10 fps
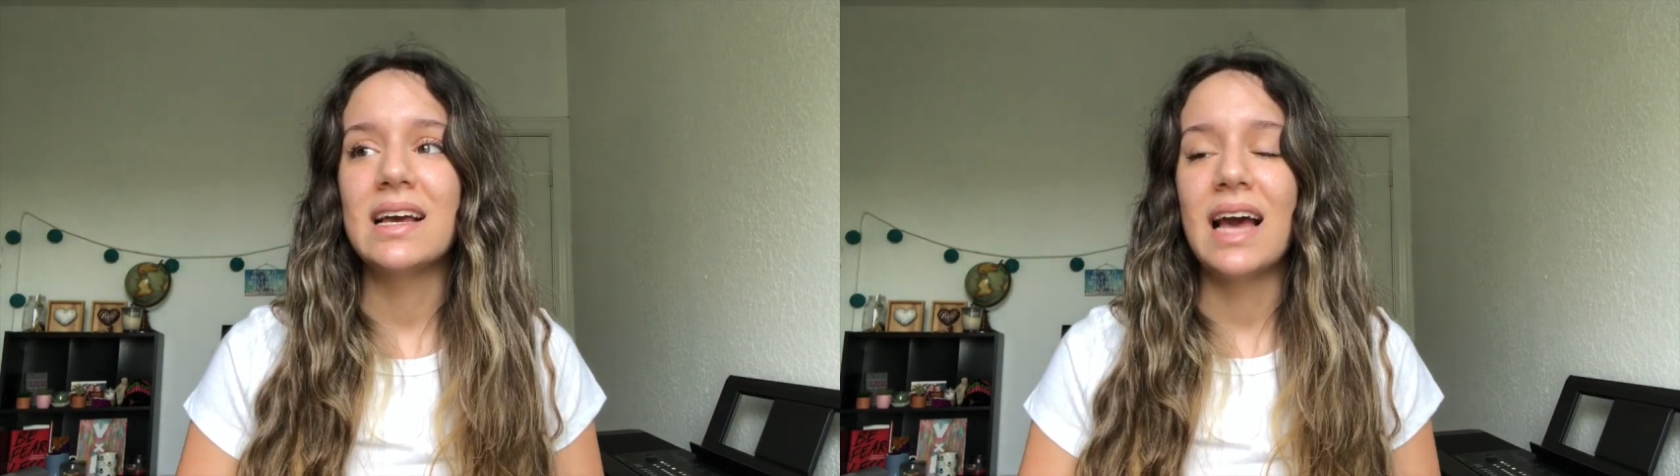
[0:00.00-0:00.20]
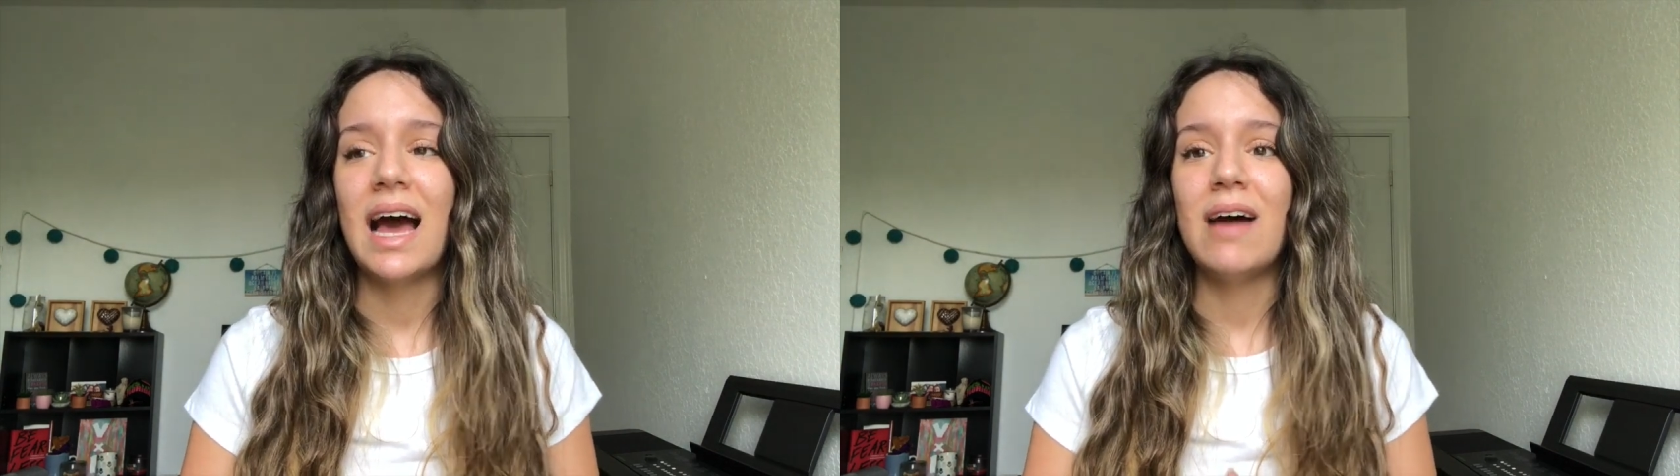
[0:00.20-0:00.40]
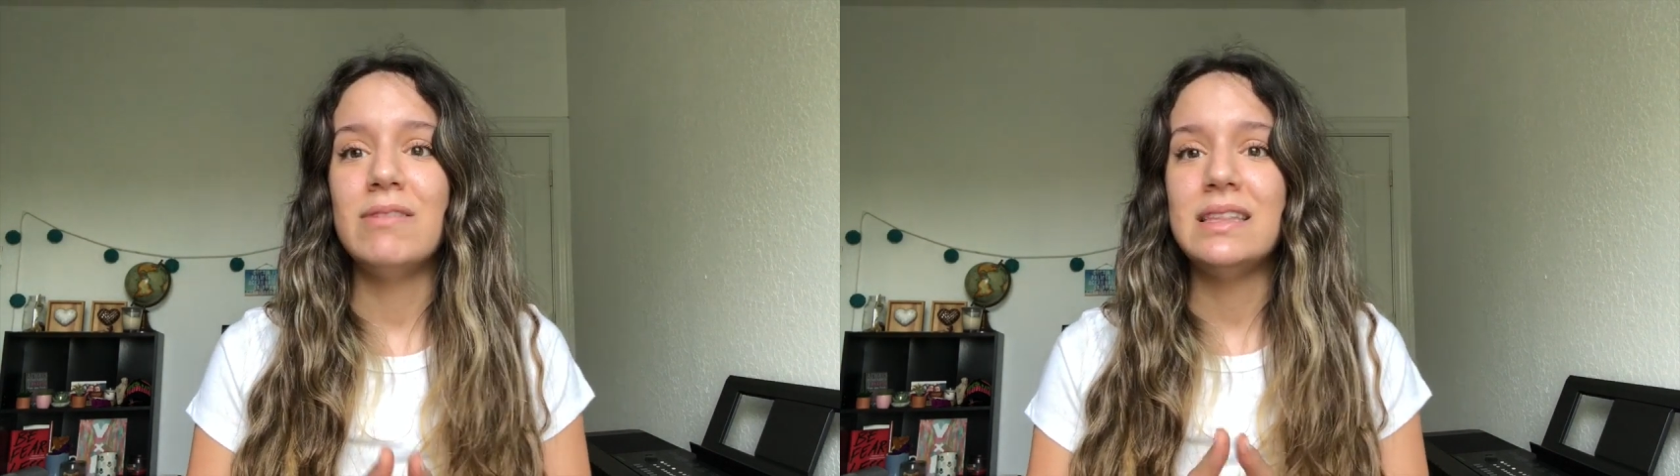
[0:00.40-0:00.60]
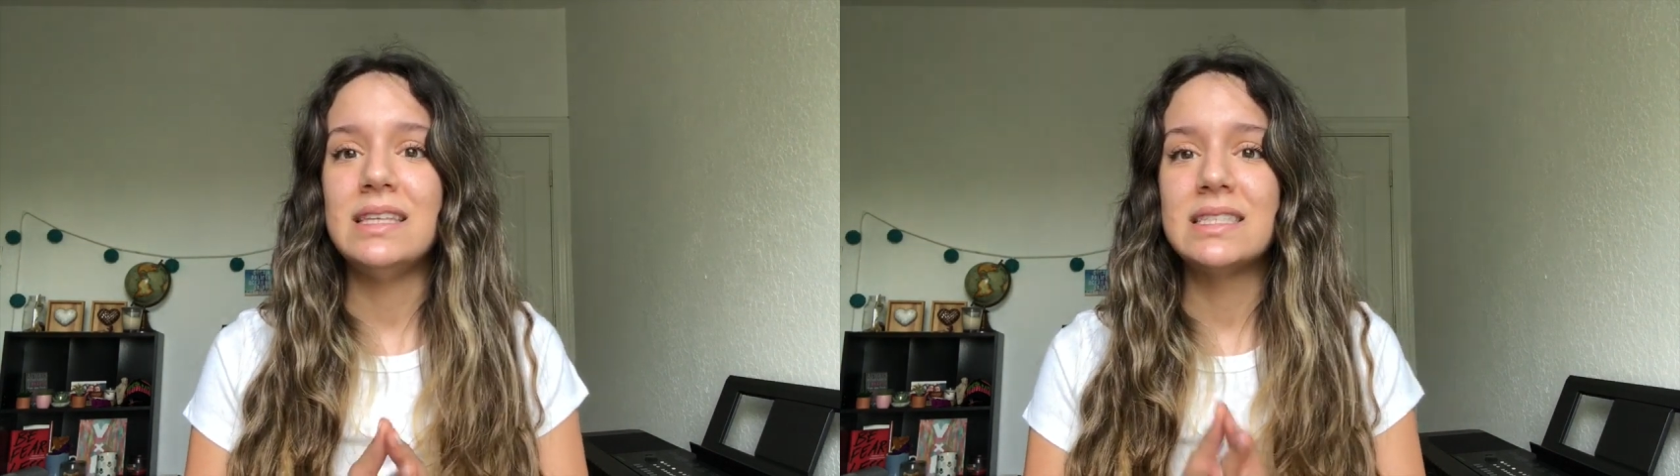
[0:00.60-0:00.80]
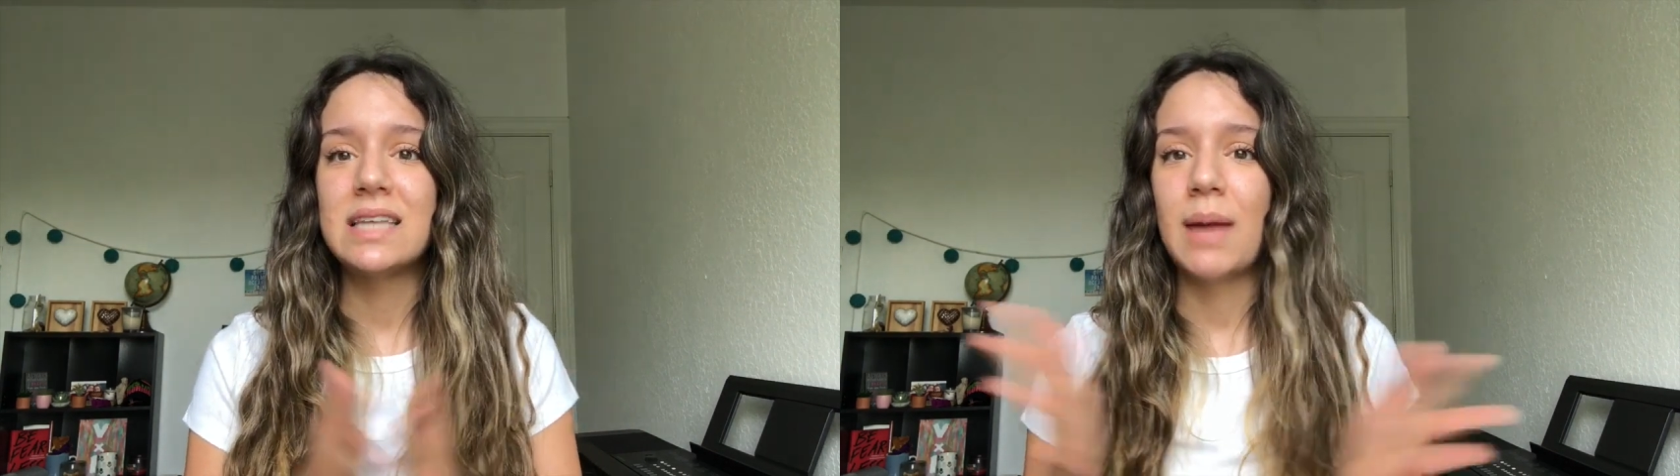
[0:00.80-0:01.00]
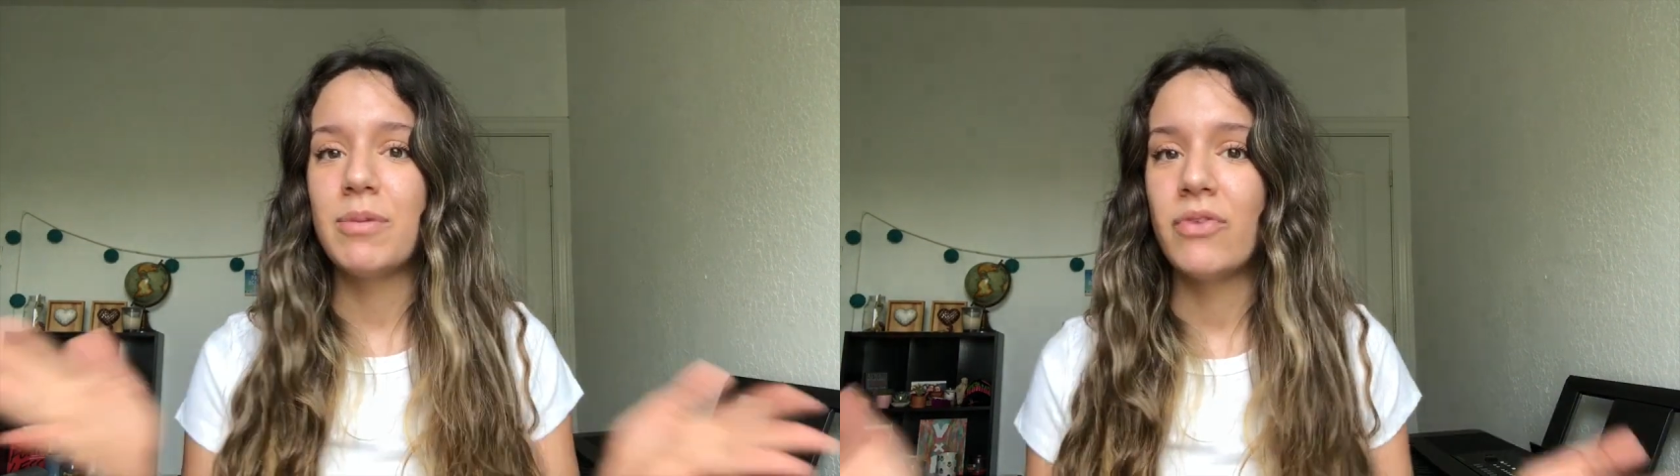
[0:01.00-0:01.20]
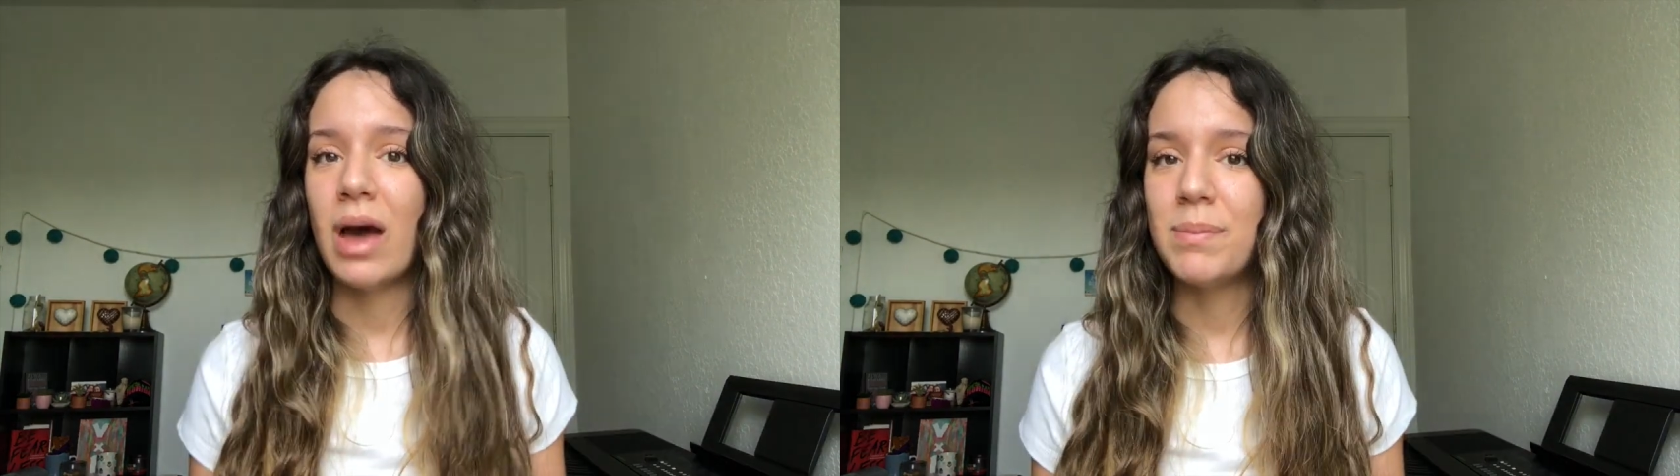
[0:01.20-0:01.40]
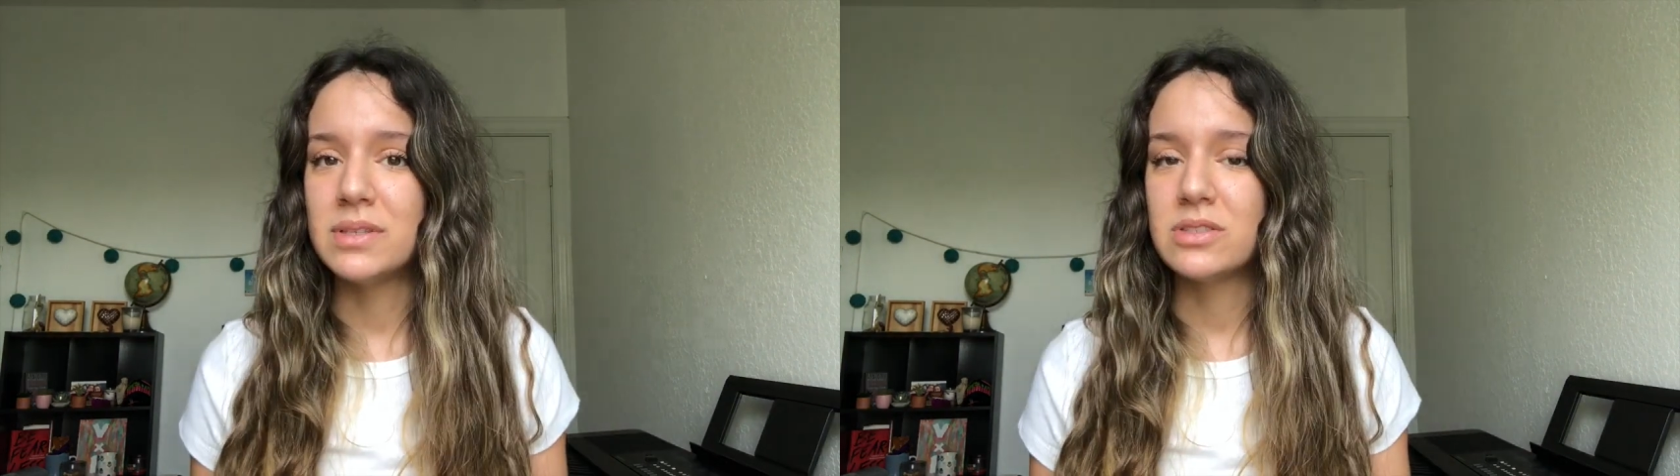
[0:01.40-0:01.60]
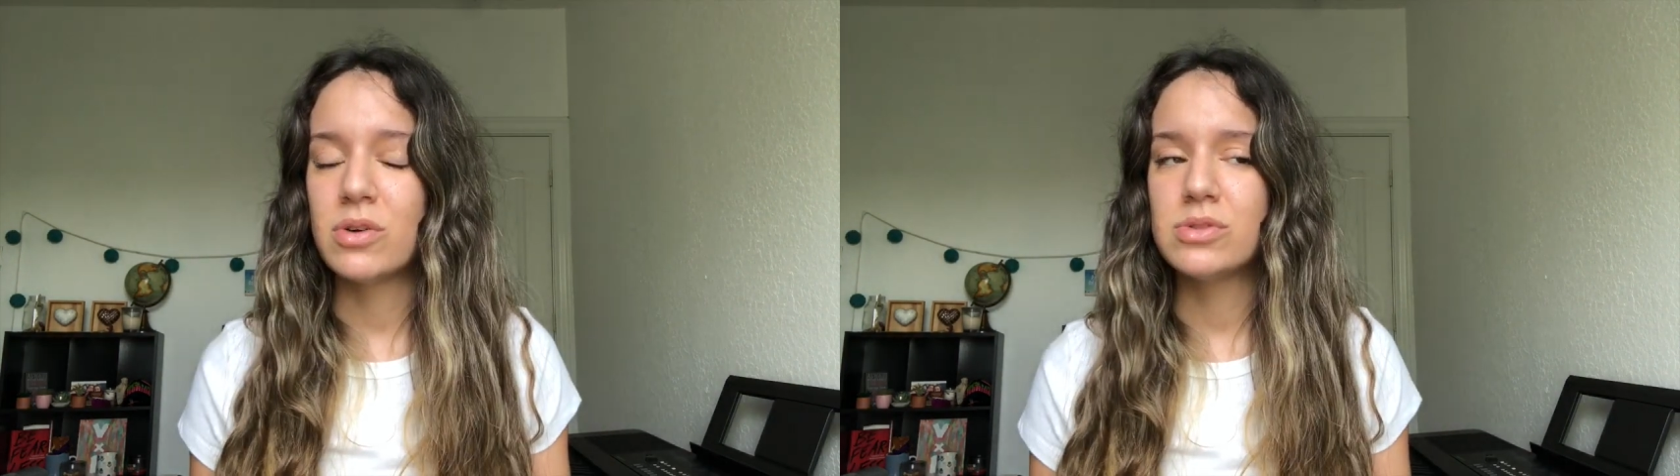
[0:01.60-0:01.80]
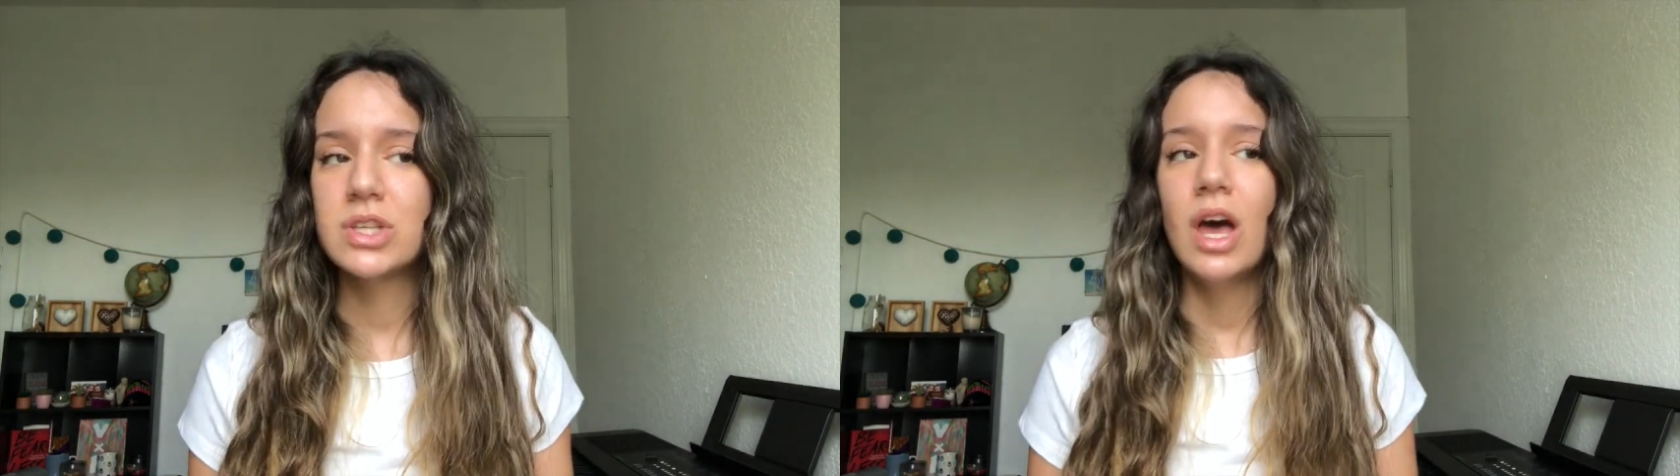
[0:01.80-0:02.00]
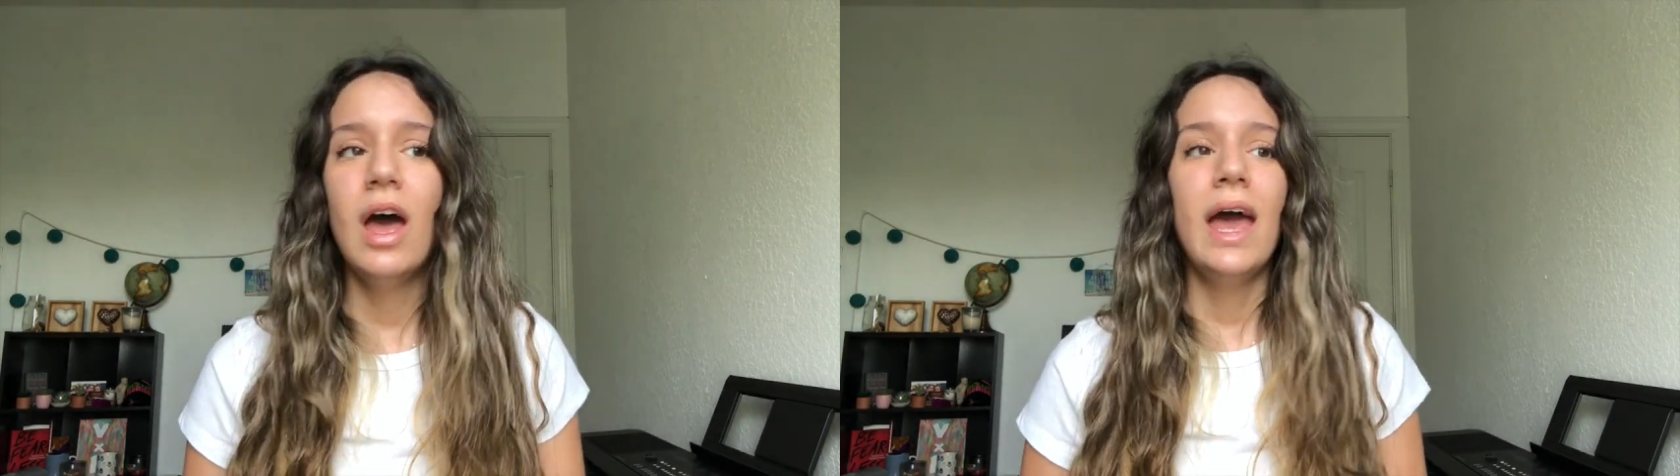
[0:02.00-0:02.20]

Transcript: having these type of episodes?